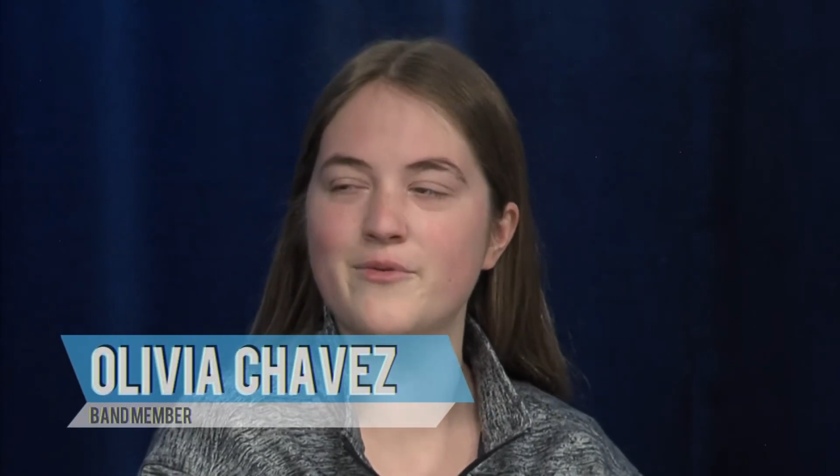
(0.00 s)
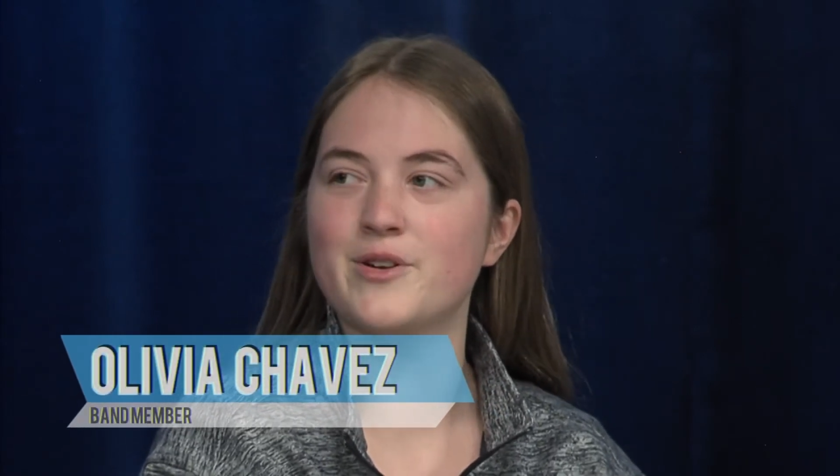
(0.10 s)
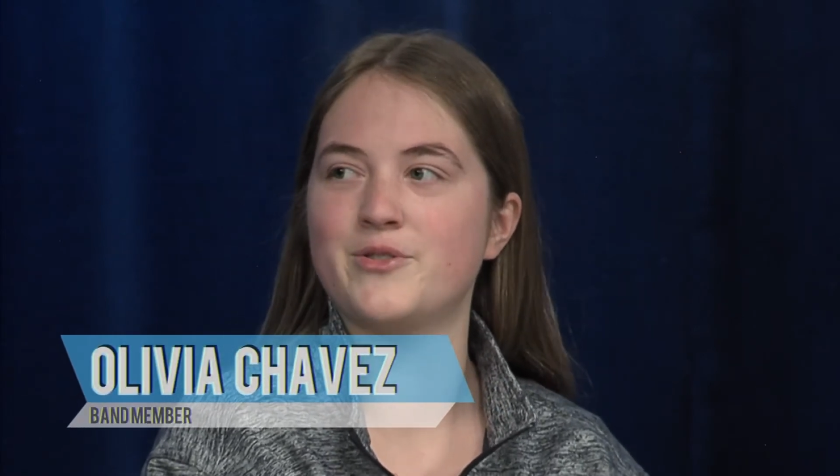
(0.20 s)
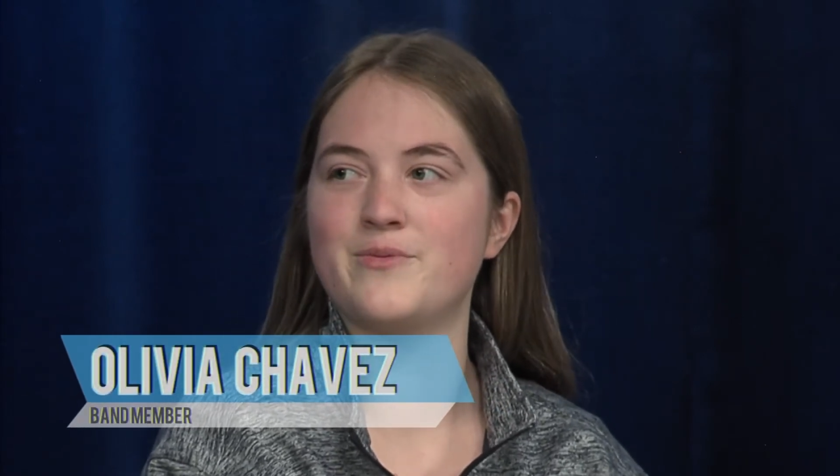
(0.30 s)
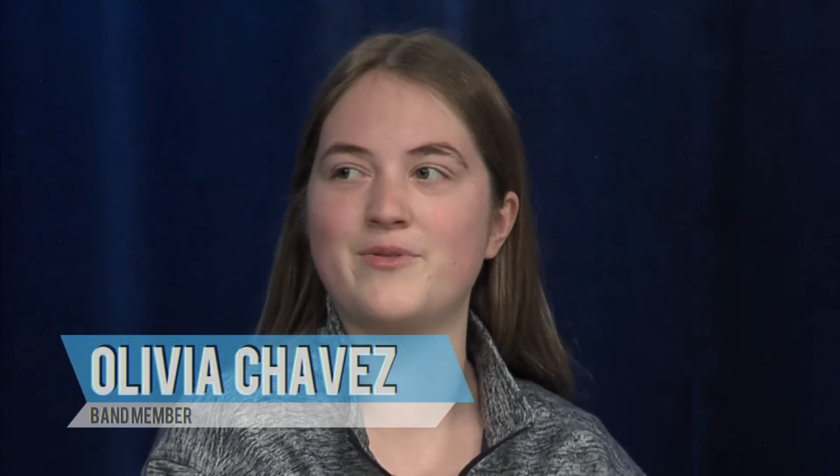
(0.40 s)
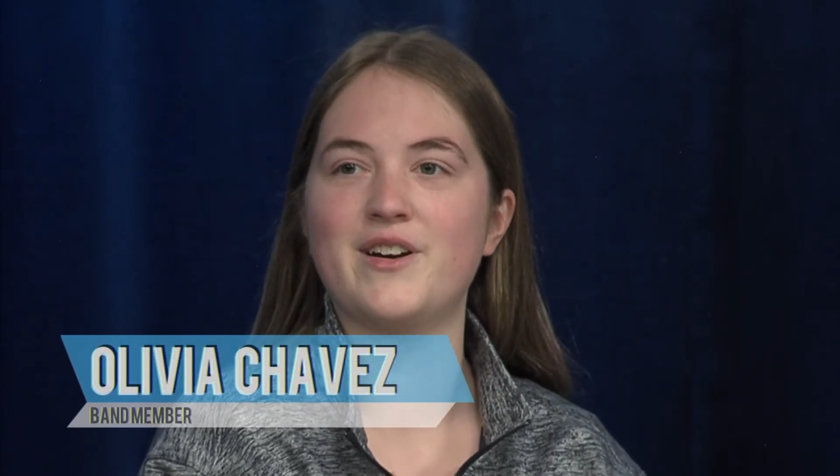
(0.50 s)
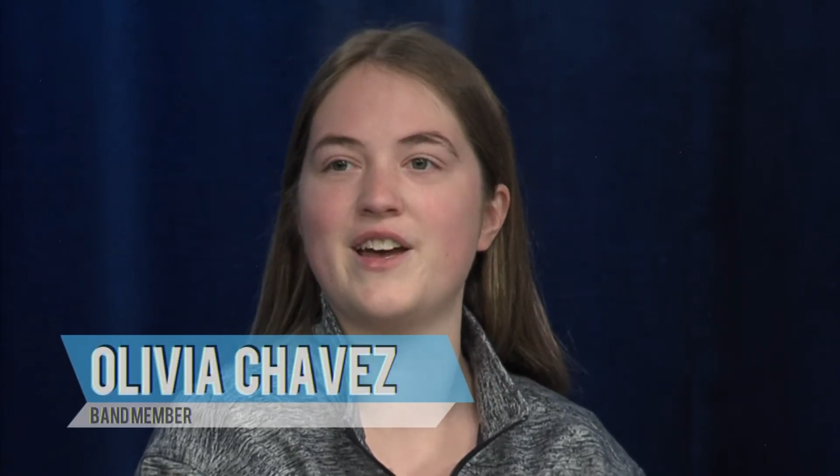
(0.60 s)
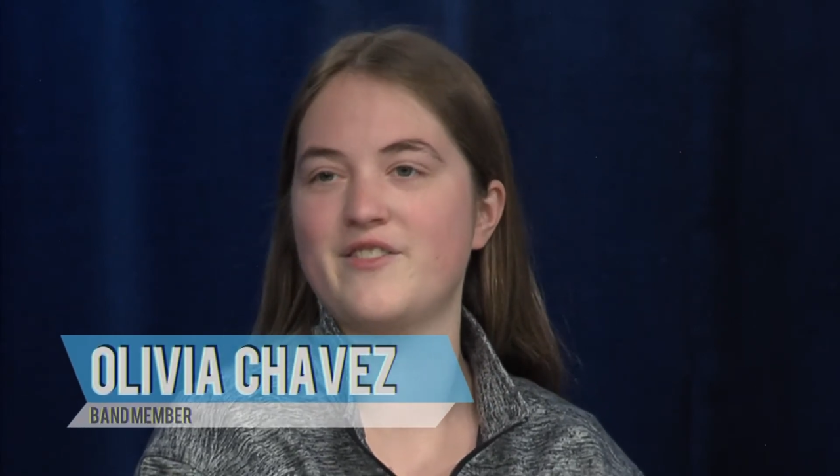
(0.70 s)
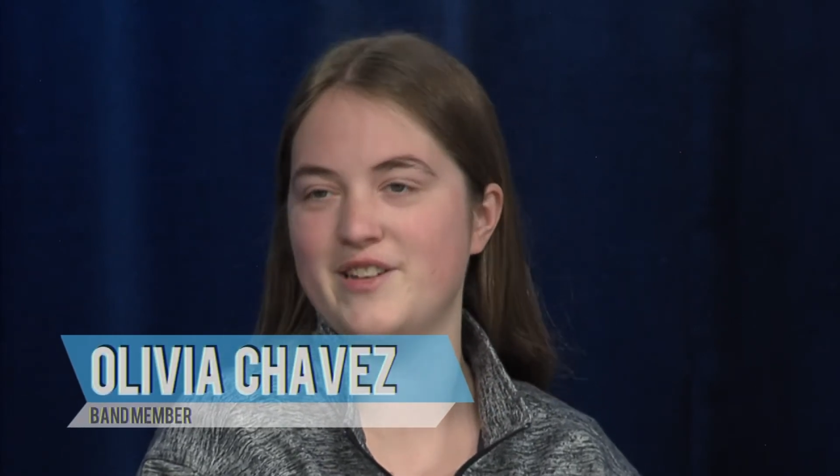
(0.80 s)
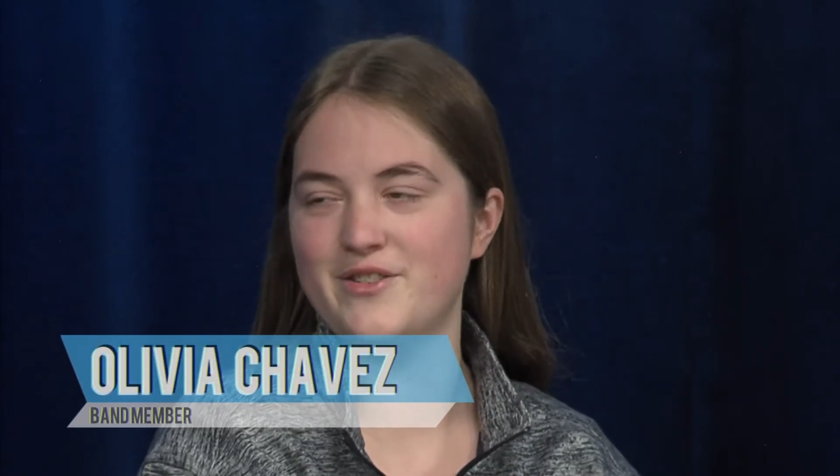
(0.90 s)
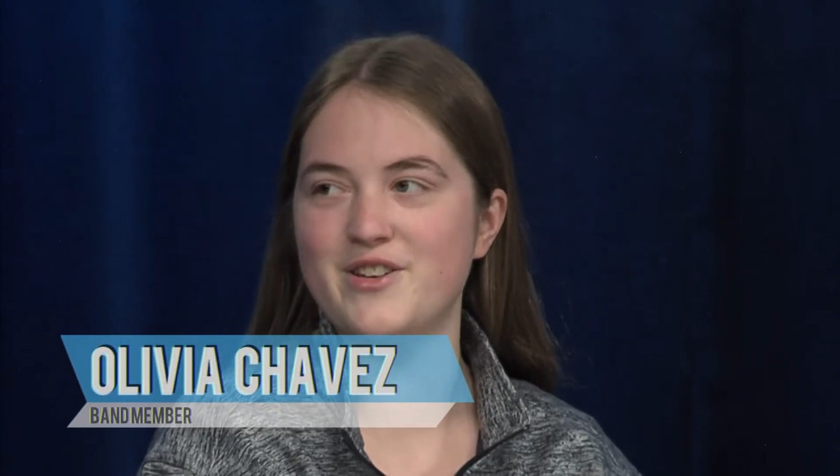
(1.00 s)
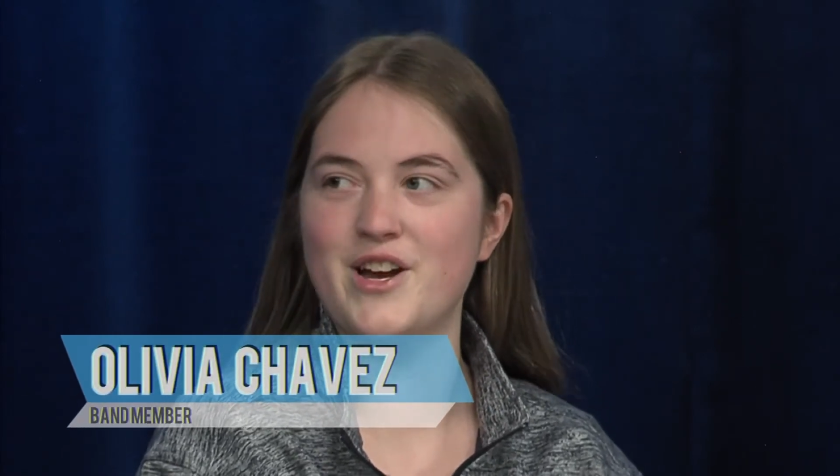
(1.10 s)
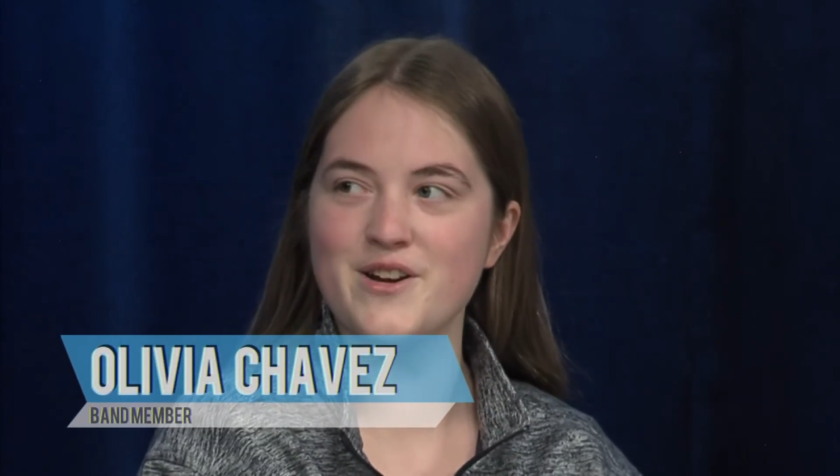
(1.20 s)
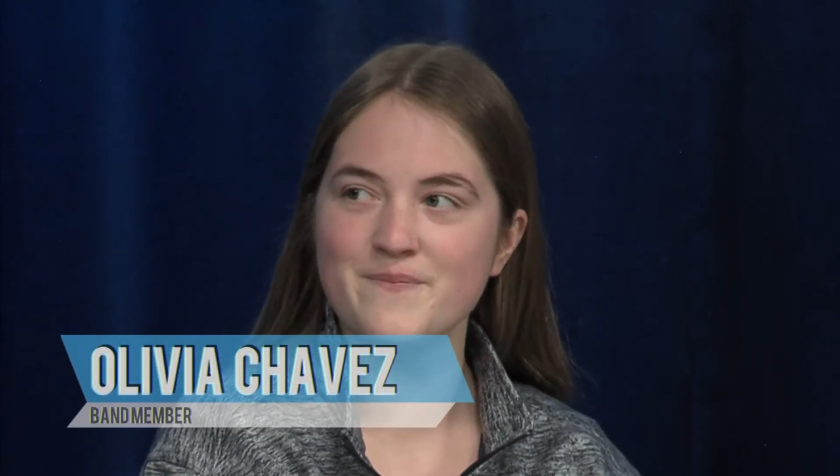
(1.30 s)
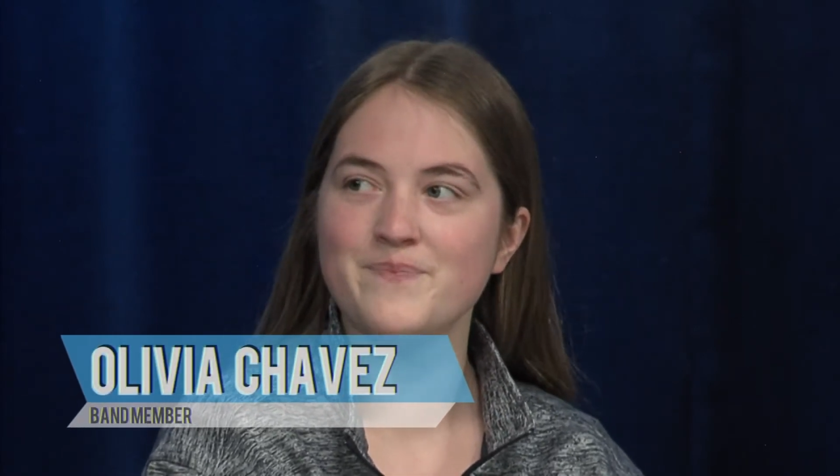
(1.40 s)
which we play every single
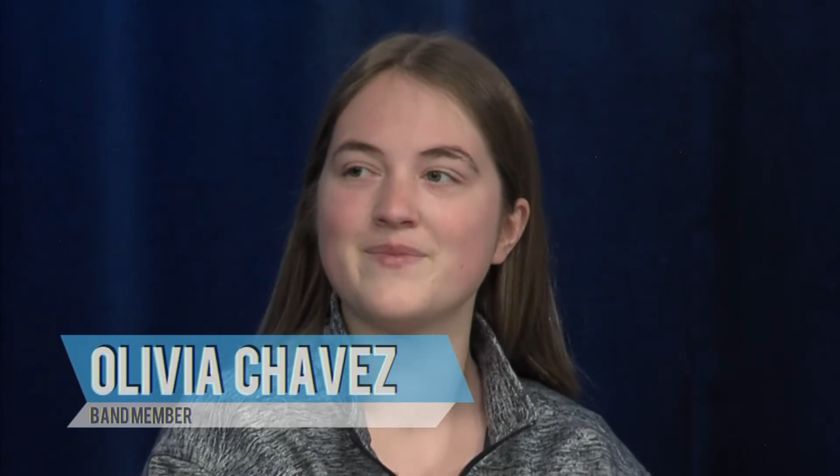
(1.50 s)
year.